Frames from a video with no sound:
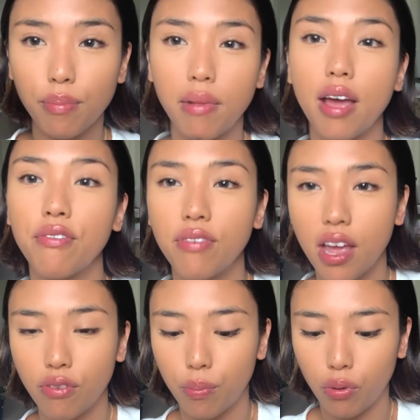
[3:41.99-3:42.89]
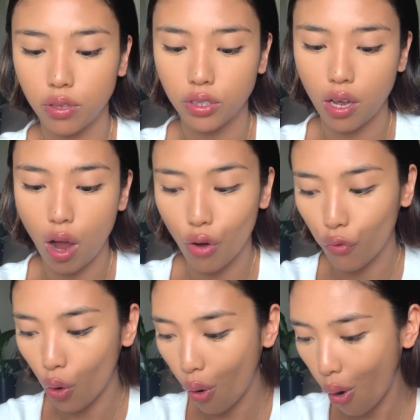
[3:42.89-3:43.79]
my favorite bronzer
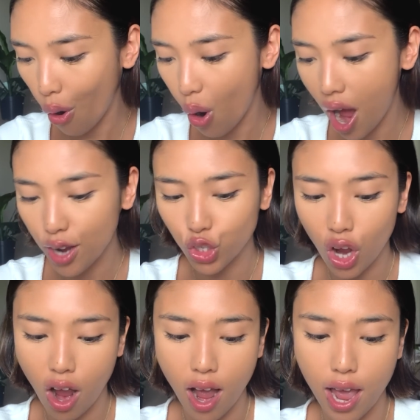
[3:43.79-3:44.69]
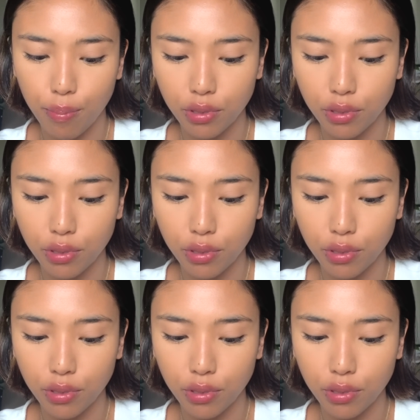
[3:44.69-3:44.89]
of all time.